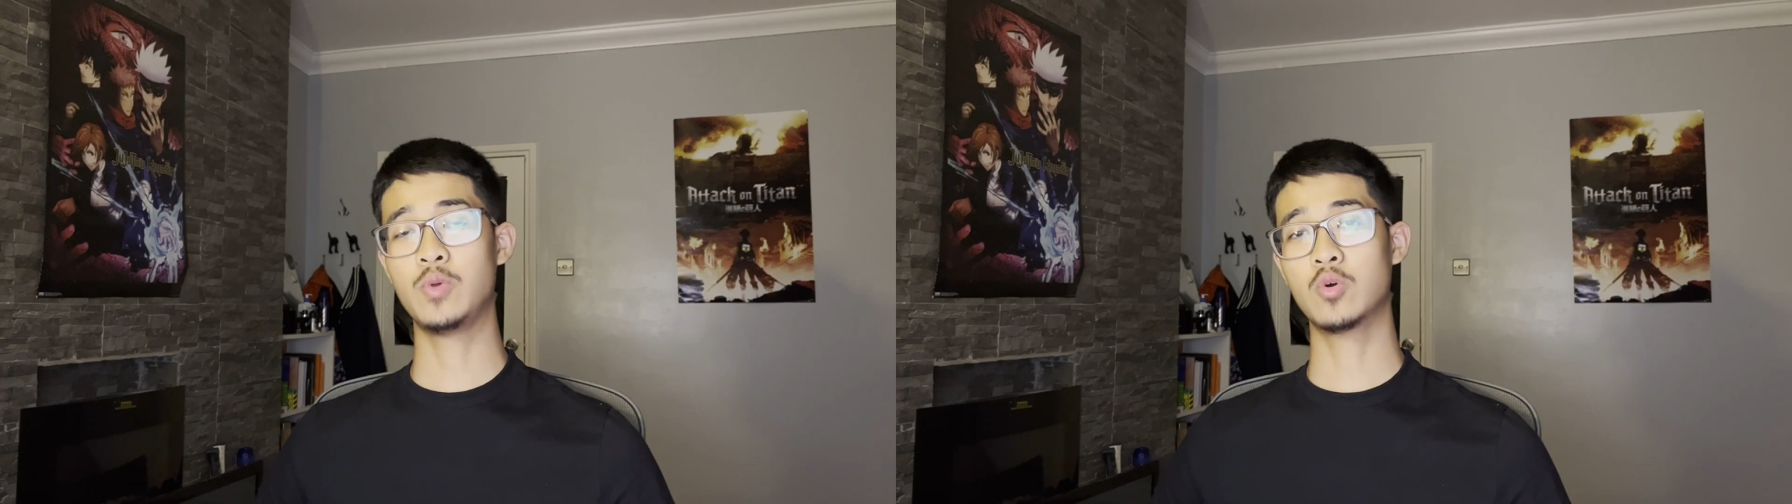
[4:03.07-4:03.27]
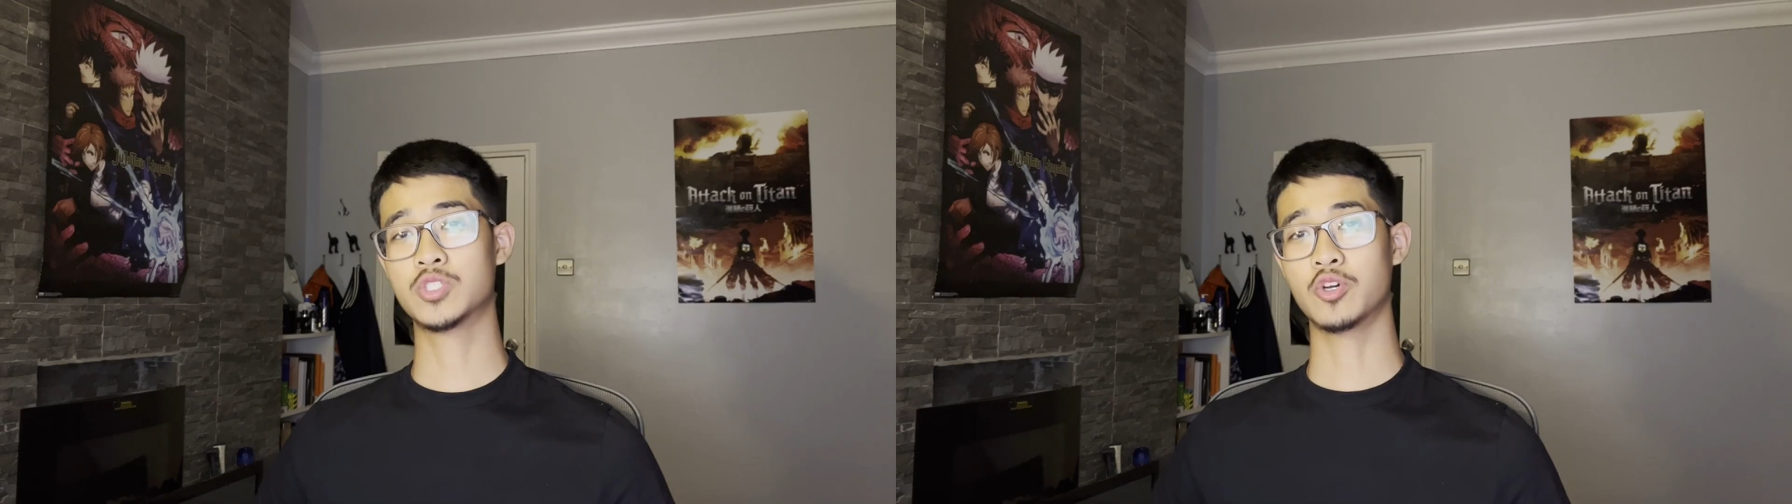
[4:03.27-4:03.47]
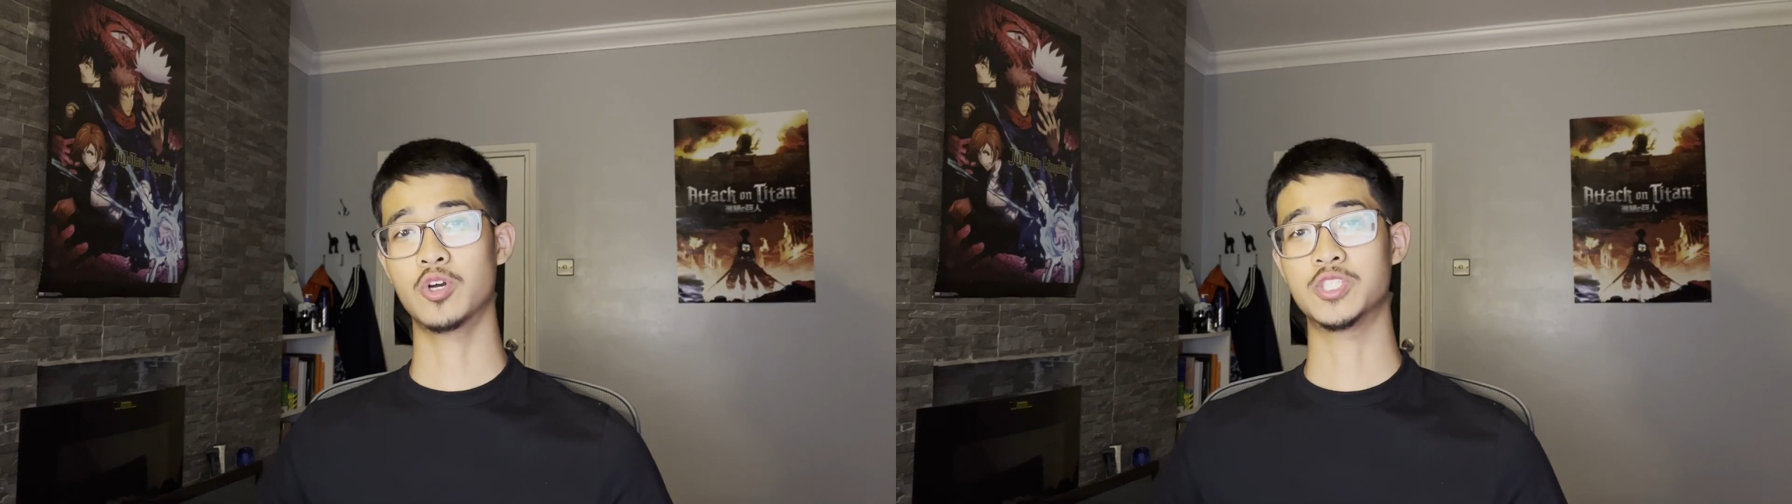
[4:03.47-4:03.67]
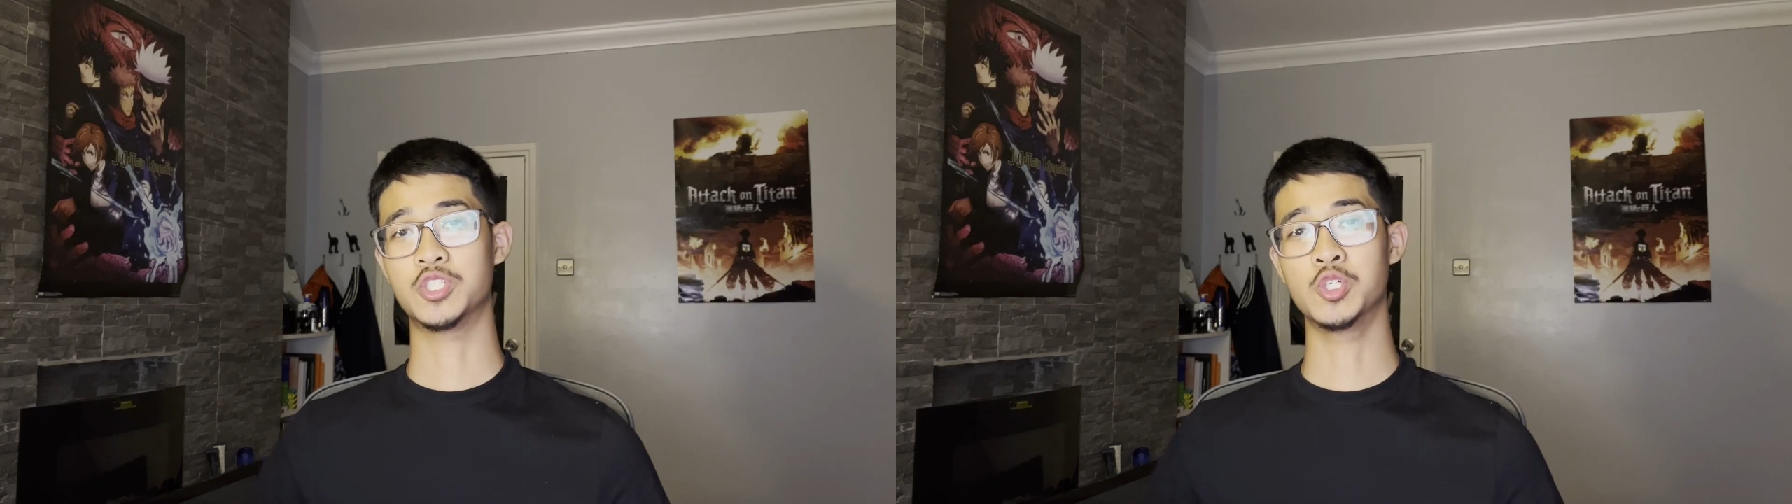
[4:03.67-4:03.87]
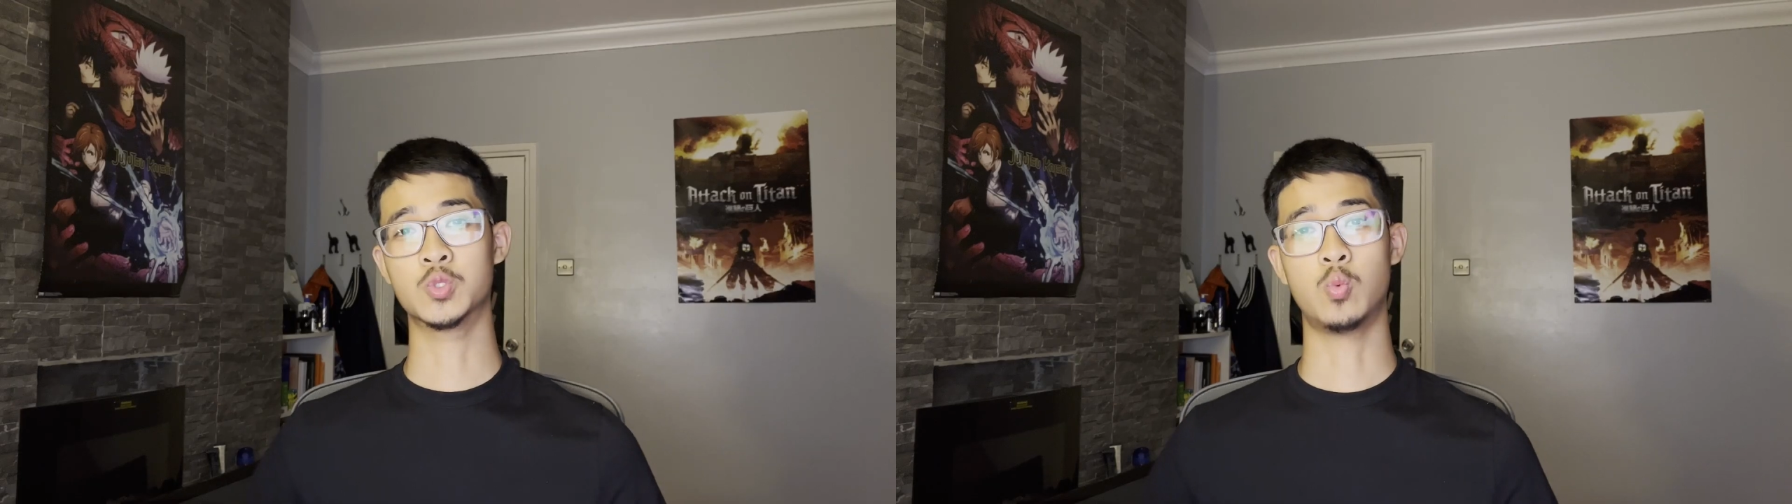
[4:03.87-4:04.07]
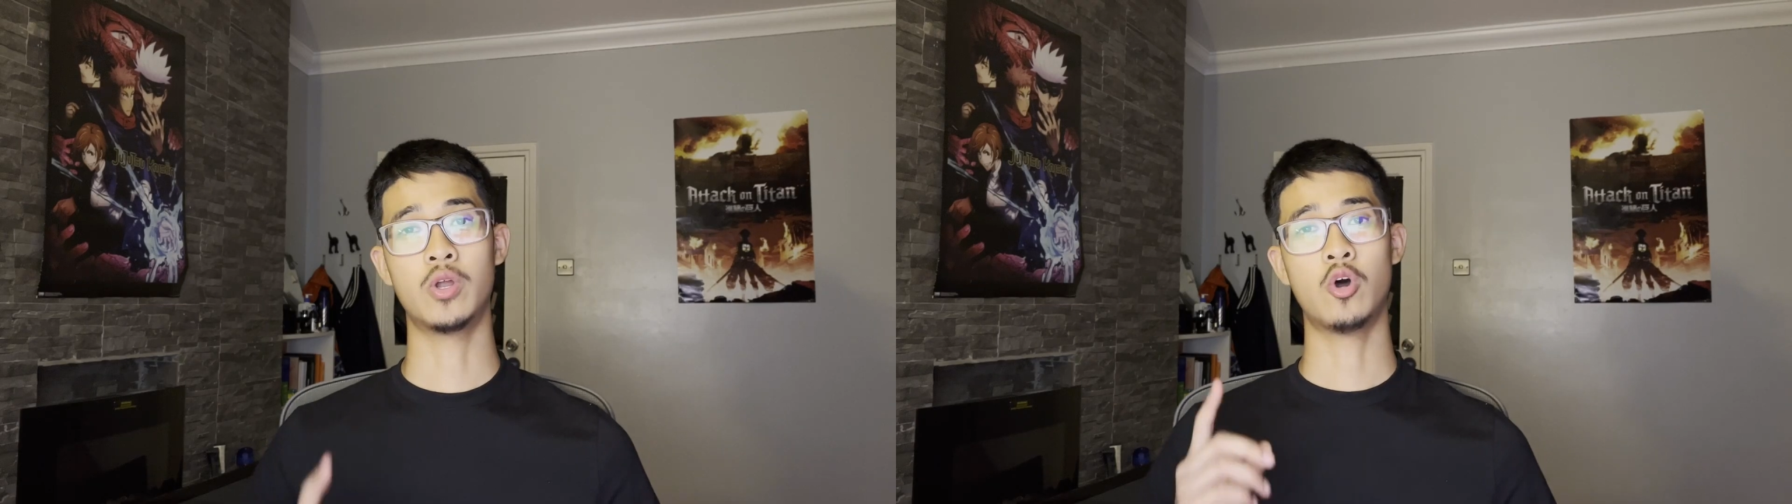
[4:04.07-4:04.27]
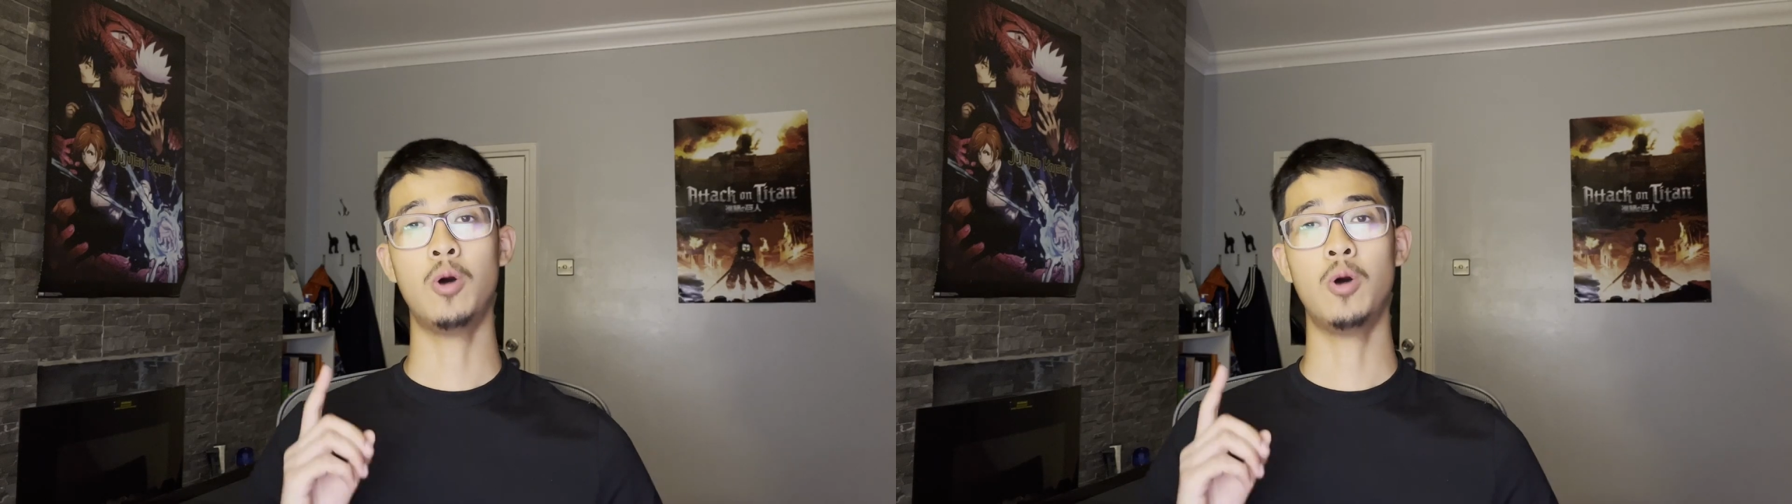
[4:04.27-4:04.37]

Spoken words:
we also got to choose one